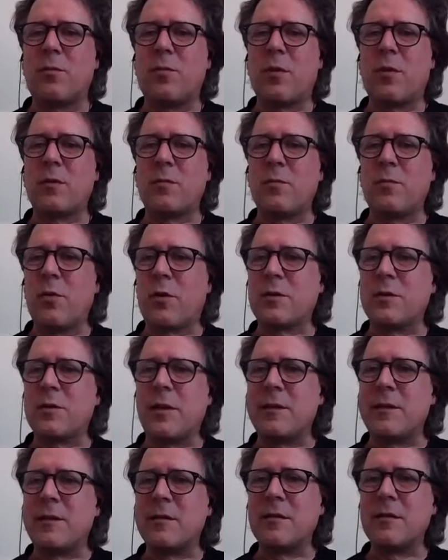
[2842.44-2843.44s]
what
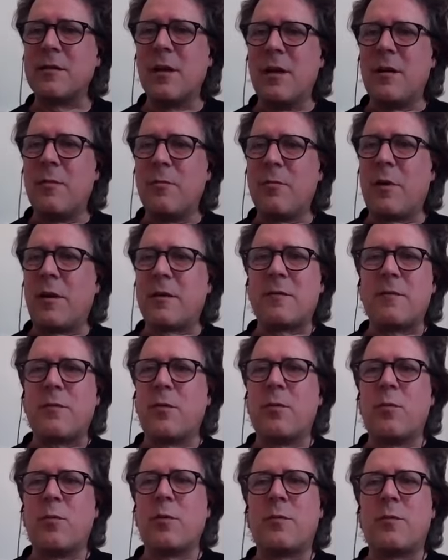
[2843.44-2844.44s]
blockchain
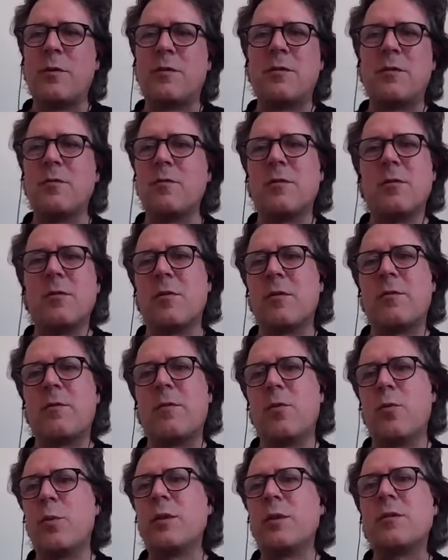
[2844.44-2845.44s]
platform would be suitable
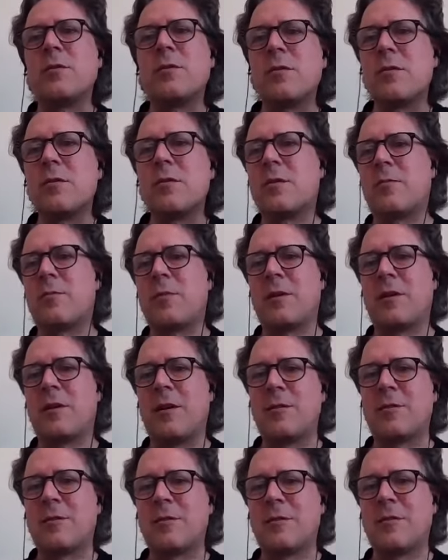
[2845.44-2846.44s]
for which mm-hmm.
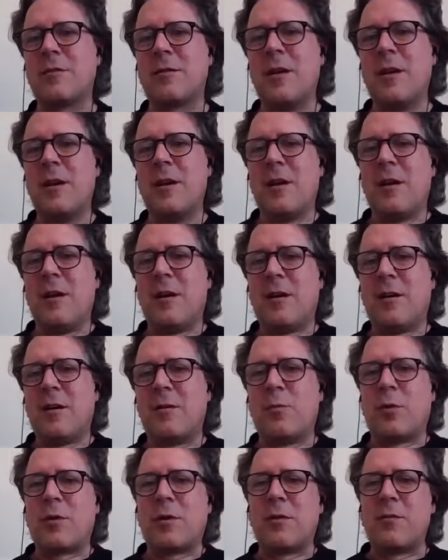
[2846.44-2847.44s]
application
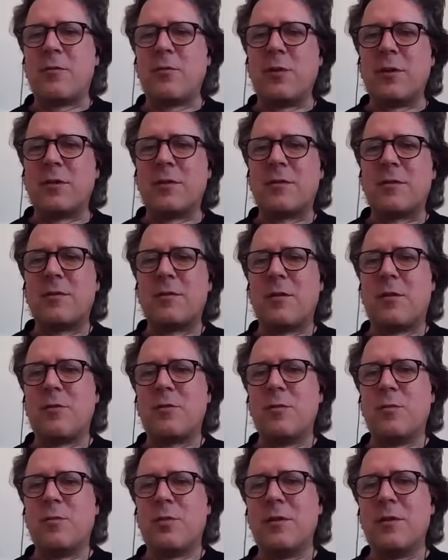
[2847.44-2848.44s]
and what are the risks, how
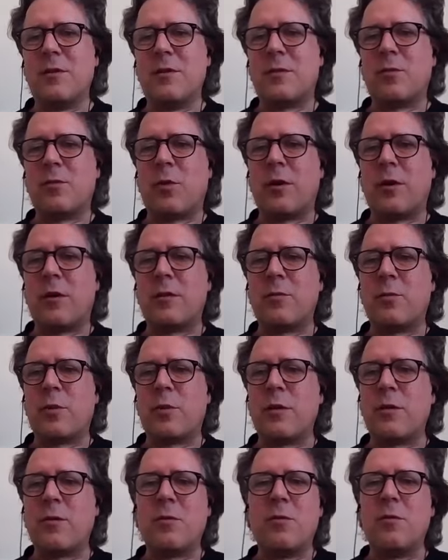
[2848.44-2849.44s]
to build it. Why
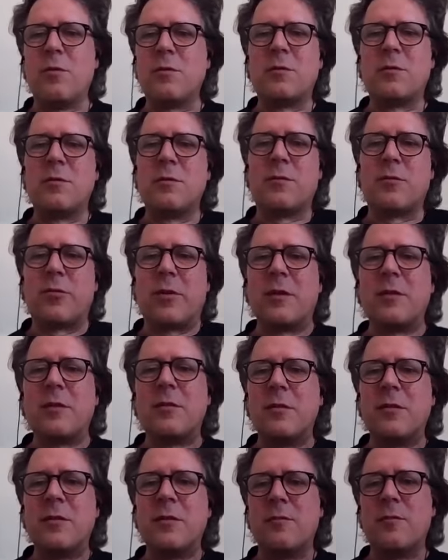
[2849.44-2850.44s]
why do you lose
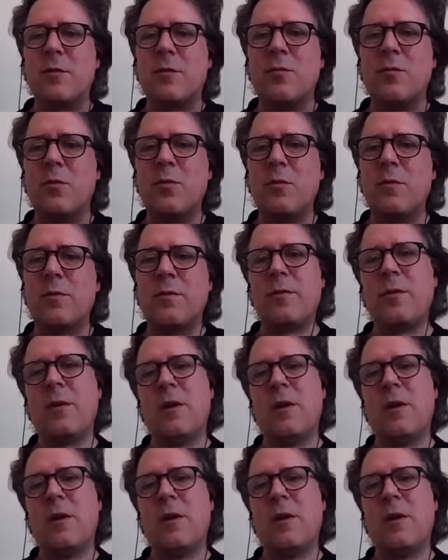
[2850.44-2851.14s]
sovereignty if you move